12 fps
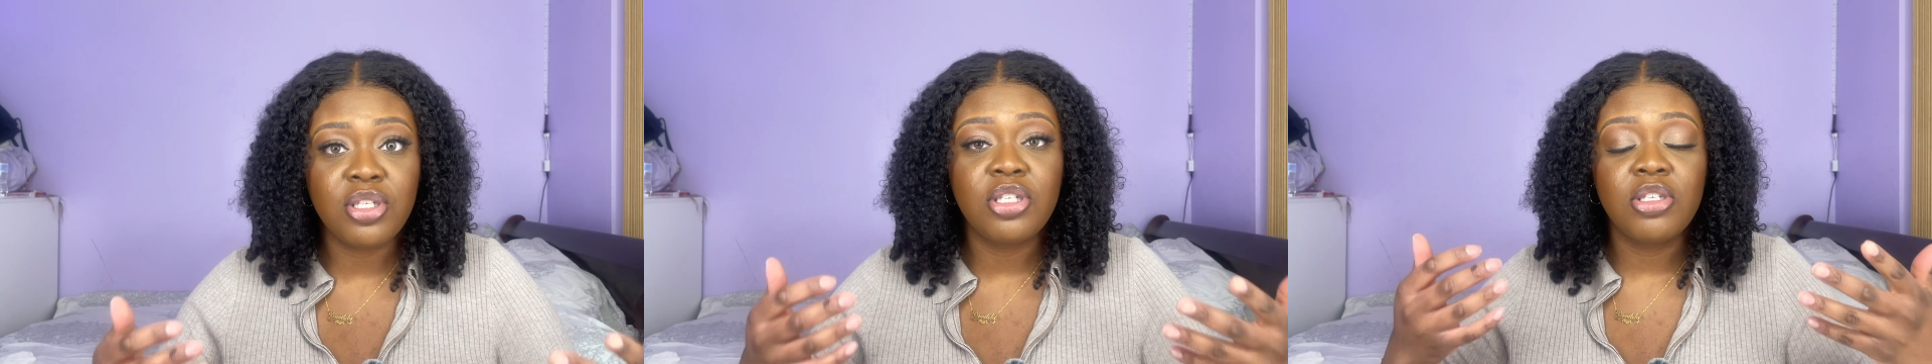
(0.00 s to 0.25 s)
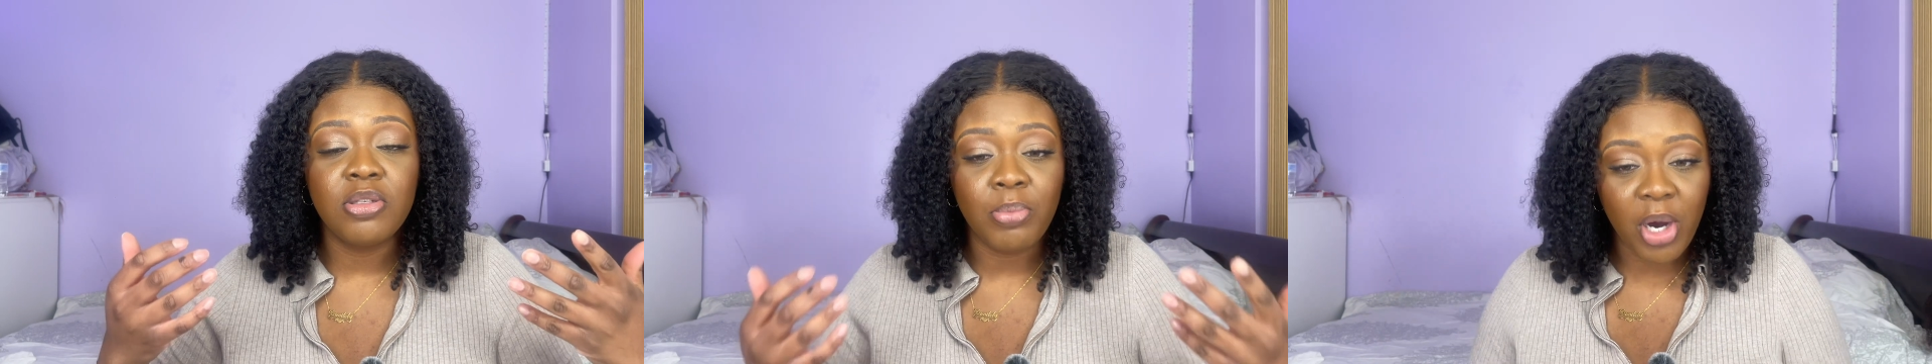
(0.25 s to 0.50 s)

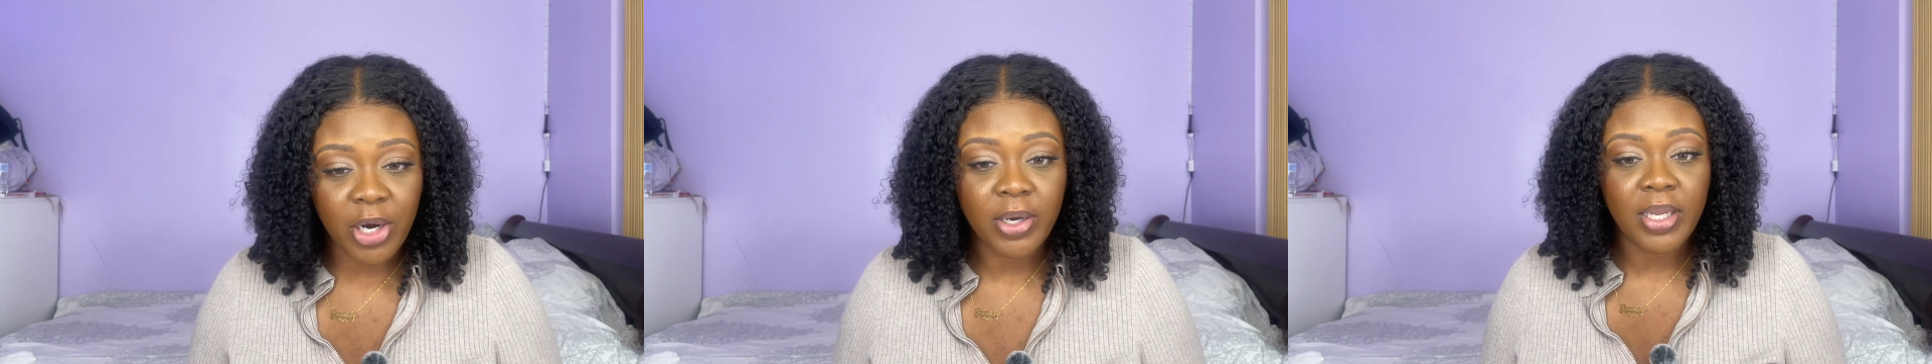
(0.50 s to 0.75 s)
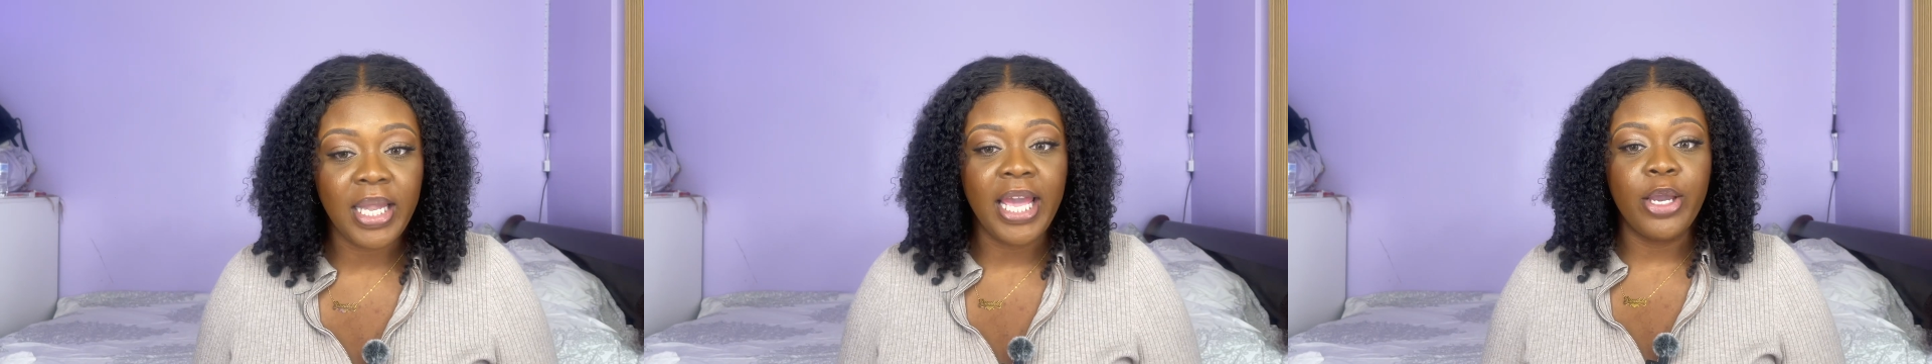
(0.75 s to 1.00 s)

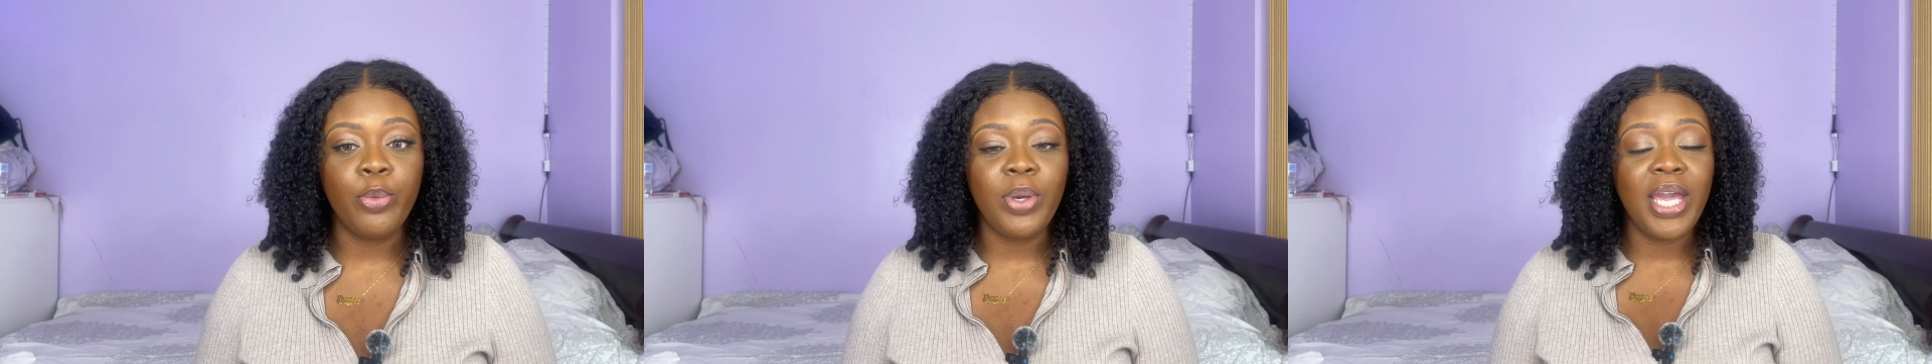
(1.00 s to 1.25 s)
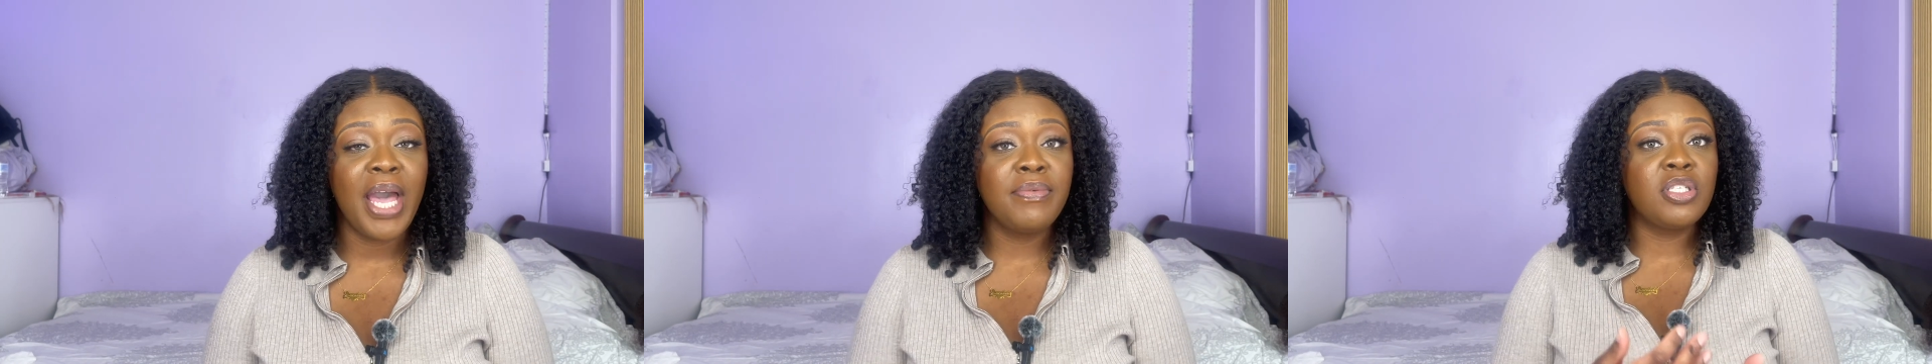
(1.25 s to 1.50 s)
smart. Like,
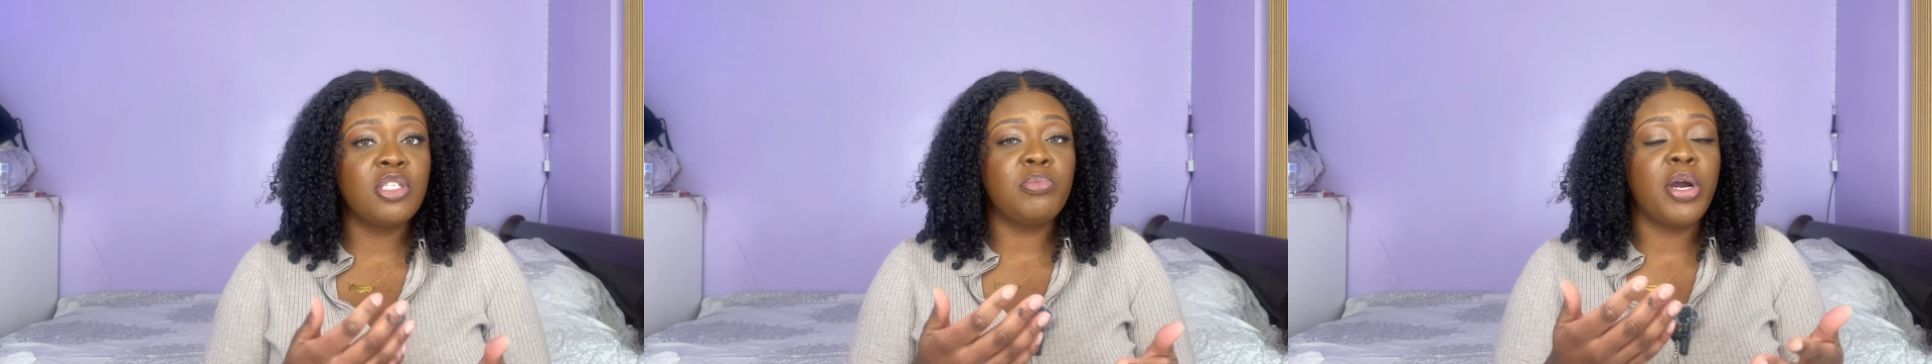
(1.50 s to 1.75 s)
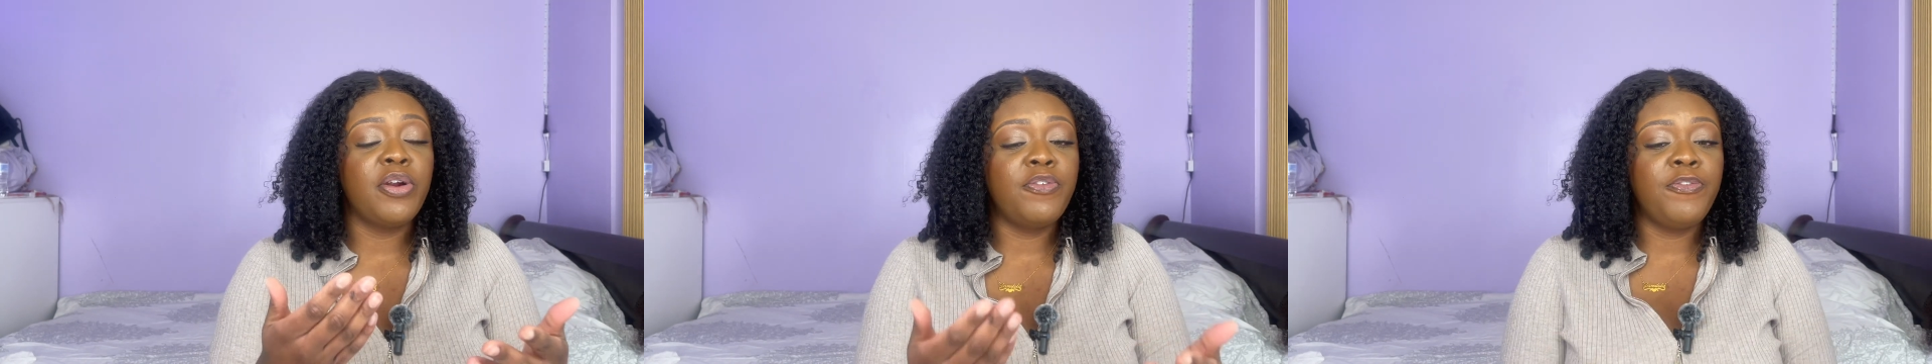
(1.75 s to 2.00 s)
we have
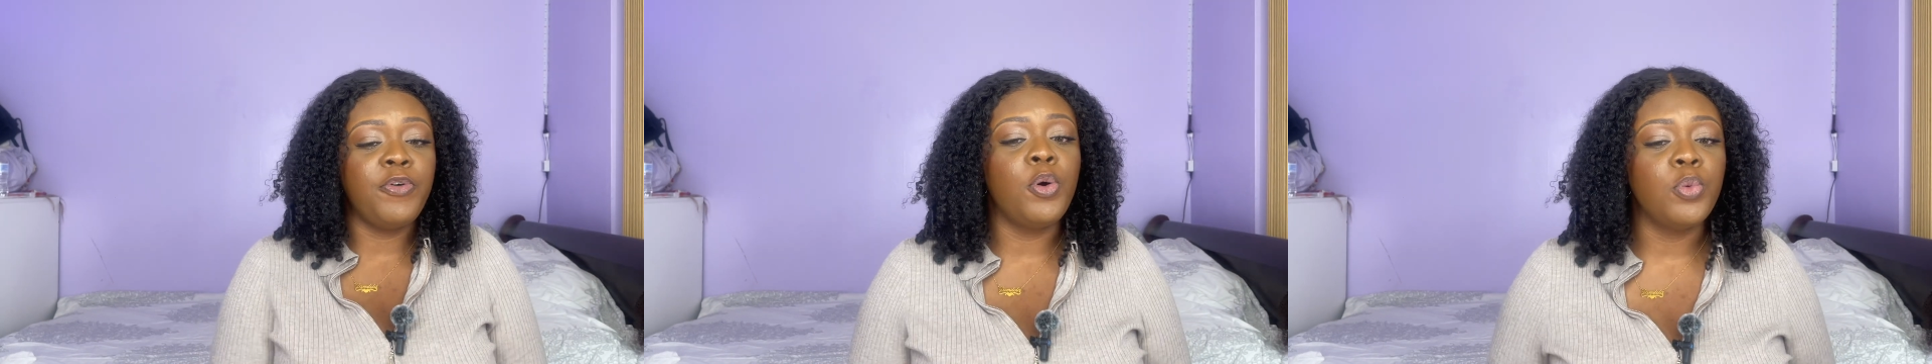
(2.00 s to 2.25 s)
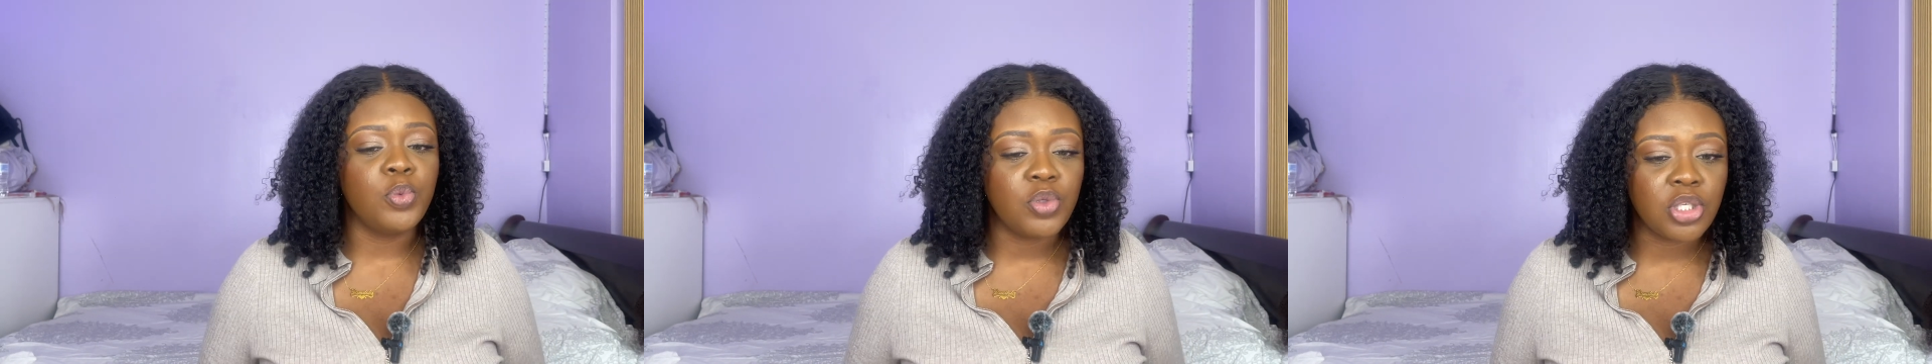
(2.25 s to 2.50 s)

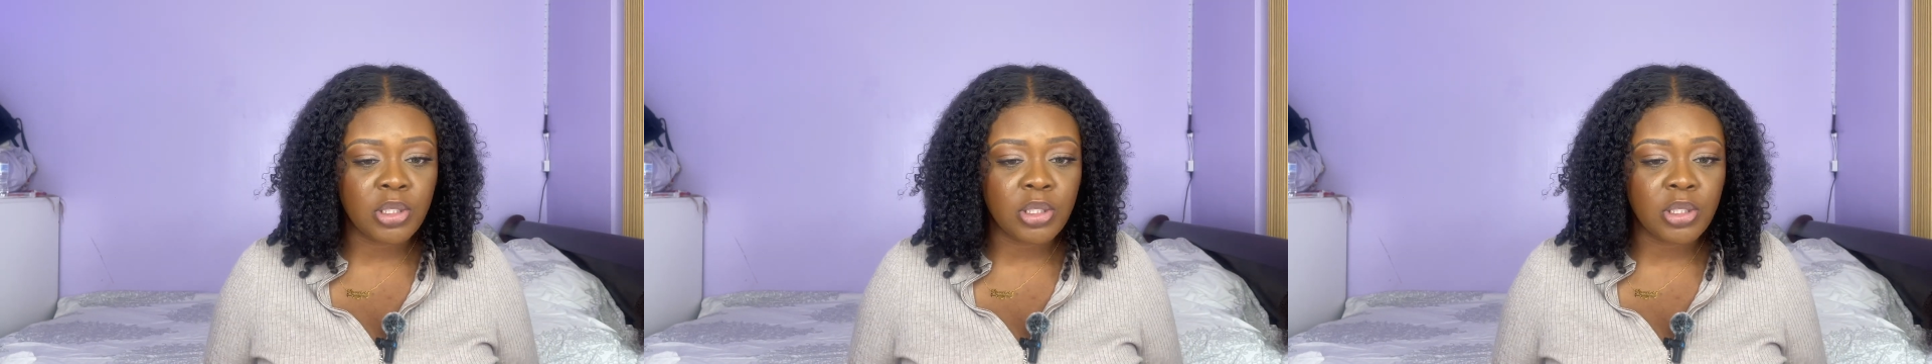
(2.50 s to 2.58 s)
smartphones,